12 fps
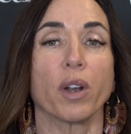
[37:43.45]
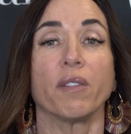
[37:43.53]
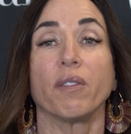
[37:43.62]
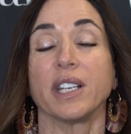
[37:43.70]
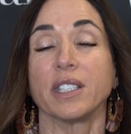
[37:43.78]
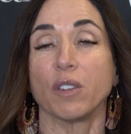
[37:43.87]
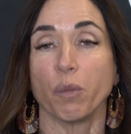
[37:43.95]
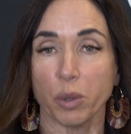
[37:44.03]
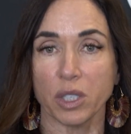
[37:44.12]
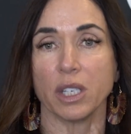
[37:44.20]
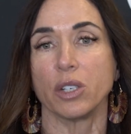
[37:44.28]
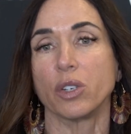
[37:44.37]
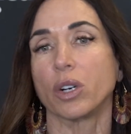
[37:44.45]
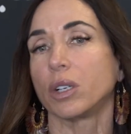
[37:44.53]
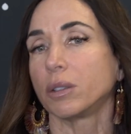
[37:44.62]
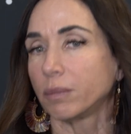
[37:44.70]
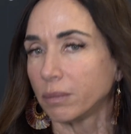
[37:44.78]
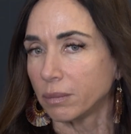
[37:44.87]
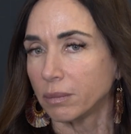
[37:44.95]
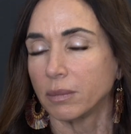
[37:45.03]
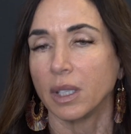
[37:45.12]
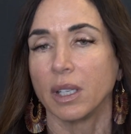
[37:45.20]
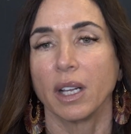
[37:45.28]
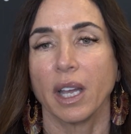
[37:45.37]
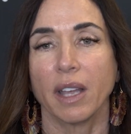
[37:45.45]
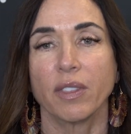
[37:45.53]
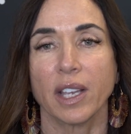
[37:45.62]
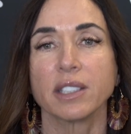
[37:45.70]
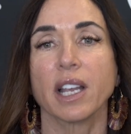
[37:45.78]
an invasive procedure and things like